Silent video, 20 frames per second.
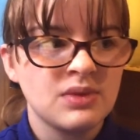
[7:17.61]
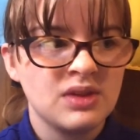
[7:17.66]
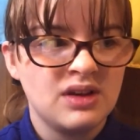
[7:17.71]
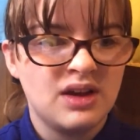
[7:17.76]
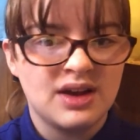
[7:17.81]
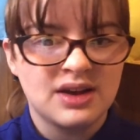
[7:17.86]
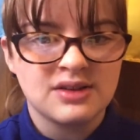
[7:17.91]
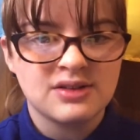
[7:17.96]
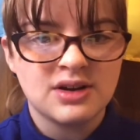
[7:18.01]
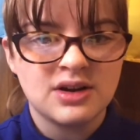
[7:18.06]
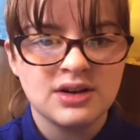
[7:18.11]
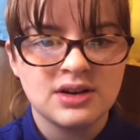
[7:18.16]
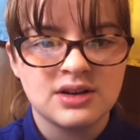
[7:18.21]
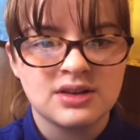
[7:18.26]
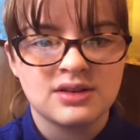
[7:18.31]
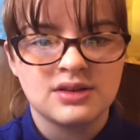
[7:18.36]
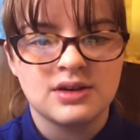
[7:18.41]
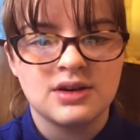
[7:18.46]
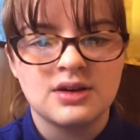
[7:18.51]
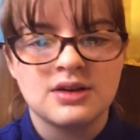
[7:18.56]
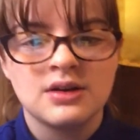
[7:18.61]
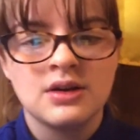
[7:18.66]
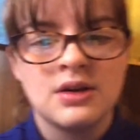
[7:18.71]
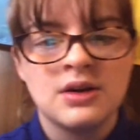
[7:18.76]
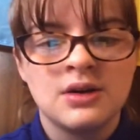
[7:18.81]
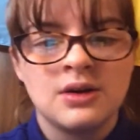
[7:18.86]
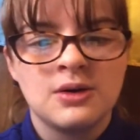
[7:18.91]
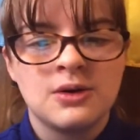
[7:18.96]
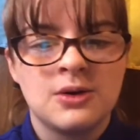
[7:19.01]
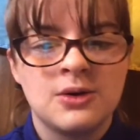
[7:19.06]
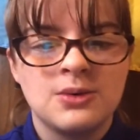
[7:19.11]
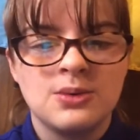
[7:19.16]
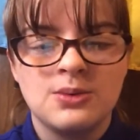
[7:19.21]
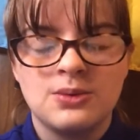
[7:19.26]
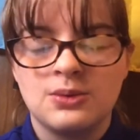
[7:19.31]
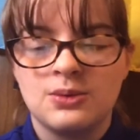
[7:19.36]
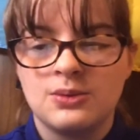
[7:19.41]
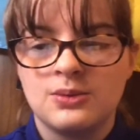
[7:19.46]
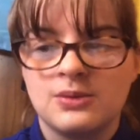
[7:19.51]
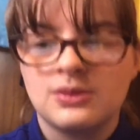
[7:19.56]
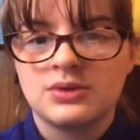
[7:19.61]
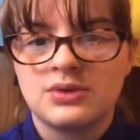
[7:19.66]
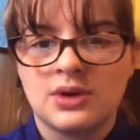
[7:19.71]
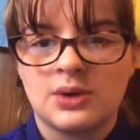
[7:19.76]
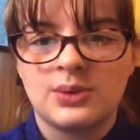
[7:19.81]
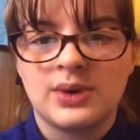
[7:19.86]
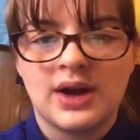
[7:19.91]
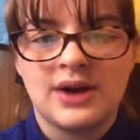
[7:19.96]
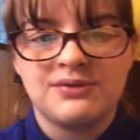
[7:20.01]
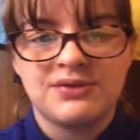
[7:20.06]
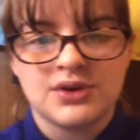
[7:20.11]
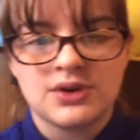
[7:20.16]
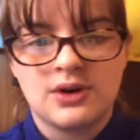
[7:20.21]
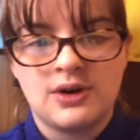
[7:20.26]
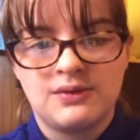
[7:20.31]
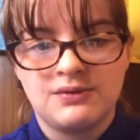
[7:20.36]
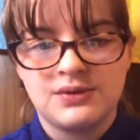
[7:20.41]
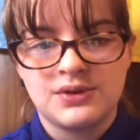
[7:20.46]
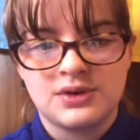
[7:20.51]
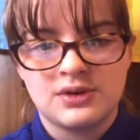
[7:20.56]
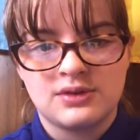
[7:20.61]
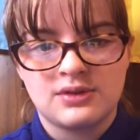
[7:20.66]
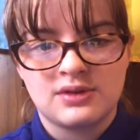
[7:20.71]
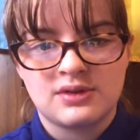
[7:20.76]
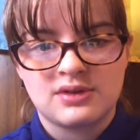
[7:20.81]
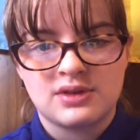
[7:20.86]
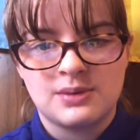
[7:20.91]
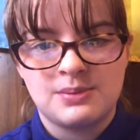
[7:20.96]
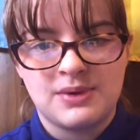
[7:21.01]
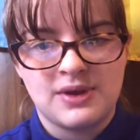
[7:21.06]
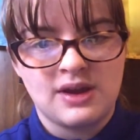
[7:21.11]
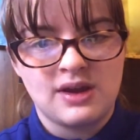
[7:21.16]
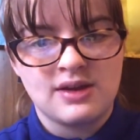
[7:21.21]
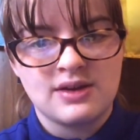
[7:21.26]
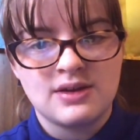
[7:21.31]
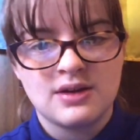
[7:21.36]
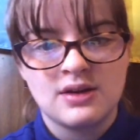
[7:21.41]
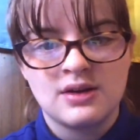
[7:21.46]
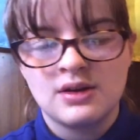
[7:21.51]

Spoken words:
anxiety, who don't have the confidence to